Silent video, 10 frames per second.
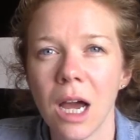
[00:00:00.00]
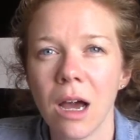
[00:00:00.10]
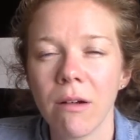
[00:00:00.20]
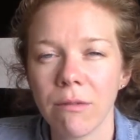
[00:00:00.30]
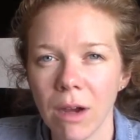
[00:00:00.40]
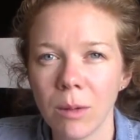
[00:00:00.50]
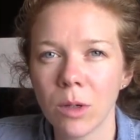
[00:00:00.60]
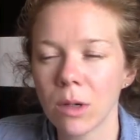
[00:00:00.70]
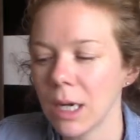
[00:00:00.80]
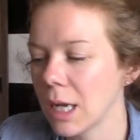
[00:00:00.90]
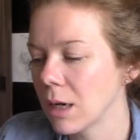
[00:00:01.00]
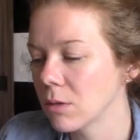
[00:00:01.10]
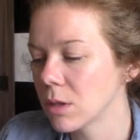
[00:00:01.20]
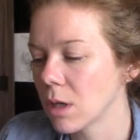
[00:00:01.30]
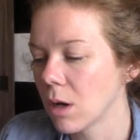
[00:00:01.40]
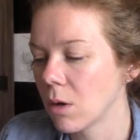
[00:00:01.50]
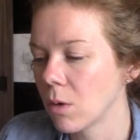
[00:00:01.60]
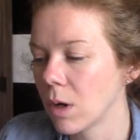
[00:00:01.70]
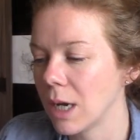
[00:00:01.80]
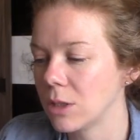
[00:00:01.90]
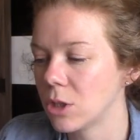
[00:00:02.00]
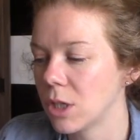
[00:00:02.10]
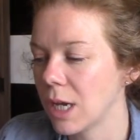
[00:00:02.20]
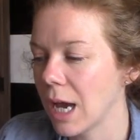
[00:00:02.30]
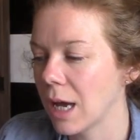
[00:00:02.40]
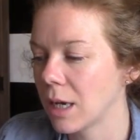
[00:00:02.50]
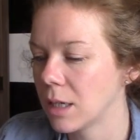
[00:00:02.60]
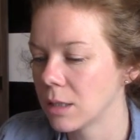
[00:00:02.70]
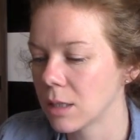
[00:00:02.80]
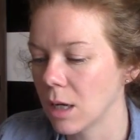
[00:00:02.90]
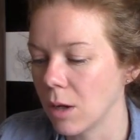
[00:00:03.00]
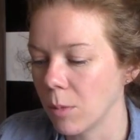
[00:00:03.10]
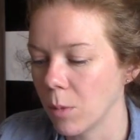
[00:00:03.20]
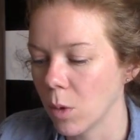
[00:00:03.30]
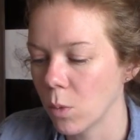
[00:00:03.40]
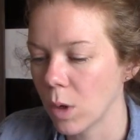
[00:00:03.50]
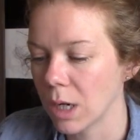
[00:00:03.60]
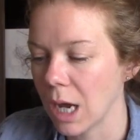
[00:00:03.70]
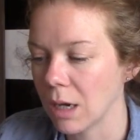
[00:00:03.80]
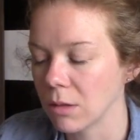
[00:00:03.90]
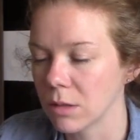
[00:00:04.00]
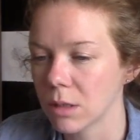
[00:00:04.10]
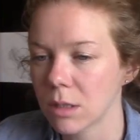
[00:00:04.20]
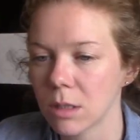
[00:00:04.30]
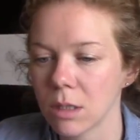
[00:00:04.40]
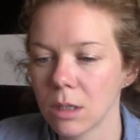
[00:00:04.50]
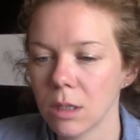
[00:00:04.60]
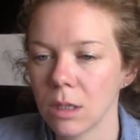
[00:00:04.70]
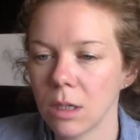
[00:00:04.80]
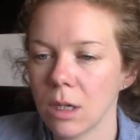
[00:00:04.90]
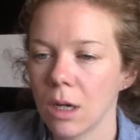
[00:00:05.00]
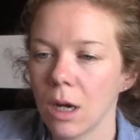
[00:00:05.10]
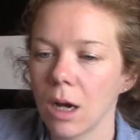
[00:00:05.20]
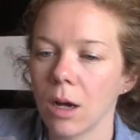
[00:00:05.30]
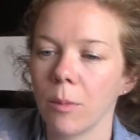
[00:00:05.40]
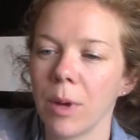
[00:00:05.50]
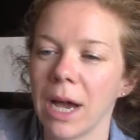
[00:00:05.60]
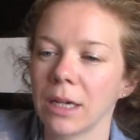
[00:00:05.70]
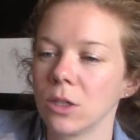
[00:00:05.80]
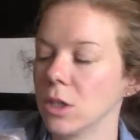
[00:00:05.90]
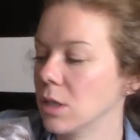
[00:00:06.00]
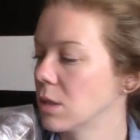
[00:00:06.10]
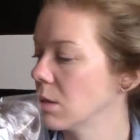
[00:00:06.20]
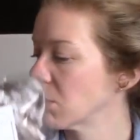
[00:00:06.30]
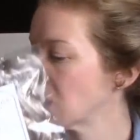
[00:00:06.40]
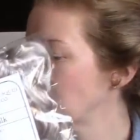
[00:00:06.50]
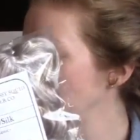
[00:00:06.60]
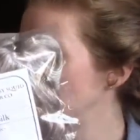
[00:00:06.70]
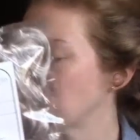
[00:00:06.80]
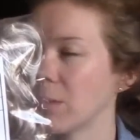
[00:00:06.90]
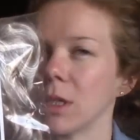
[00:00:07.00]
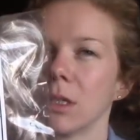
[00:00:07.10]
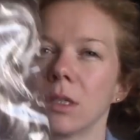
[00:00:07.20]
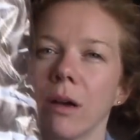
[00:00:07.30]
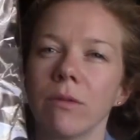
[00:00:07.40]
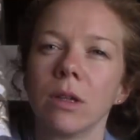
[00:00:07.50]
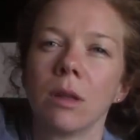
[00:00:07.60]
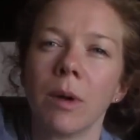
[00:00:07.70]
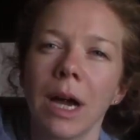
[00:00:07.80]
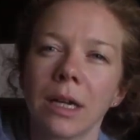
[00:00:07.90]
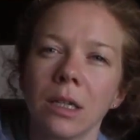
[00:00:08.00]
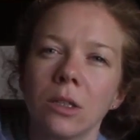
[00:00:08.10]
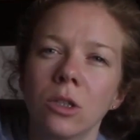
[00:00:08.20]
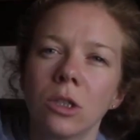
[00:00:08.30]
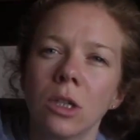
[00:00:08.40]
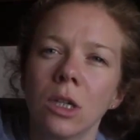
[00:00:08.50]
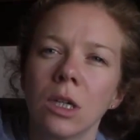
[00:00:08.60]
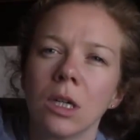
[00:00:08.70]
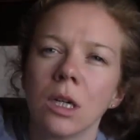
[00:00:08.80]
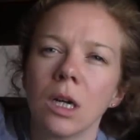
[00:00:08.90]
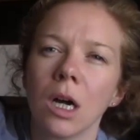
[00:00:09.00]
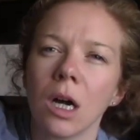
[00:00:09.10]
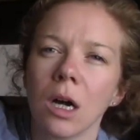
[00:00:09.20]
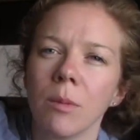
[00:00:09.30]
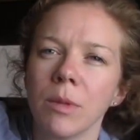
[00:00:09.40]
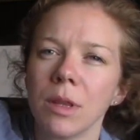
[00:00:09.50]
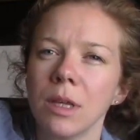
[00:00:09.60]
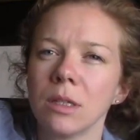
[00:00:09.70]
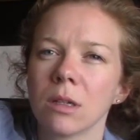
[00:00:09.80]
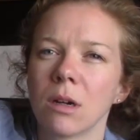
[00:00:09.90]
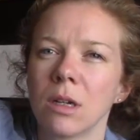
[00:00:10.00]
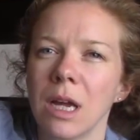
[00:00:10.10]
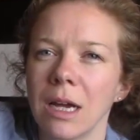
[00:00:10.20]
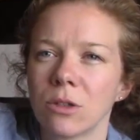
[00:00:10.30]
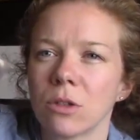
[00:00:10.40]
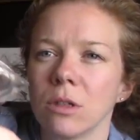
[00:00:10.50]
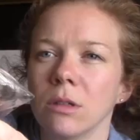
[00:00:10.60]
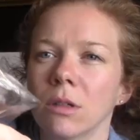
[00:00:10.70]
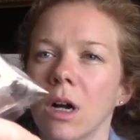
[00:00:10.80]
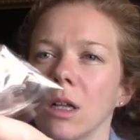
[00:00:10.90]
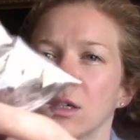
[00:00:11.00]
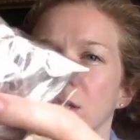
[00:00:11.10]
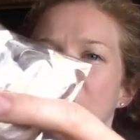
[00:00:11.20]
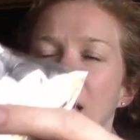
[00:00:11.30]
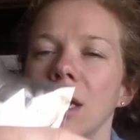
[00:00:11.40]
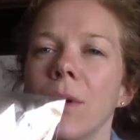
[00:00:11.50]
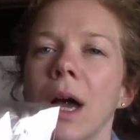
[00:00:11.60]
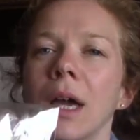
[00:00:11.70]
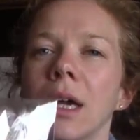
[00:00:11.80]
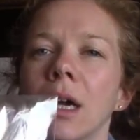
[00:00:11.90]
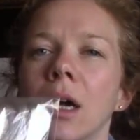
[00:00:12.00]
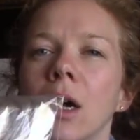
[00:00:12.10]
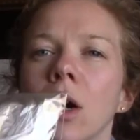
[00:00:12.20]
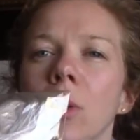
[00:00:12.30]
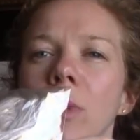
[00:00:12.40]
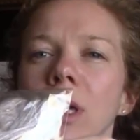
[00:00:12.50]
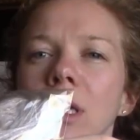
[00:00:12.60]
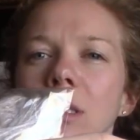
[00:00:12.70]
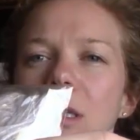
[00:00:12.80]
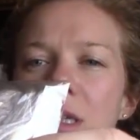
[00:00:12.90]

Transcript: fiber right now. So, and she had some 1 ounce packages. I'm going to keep some of this stuff in the package. These are natural colors anyway, but it's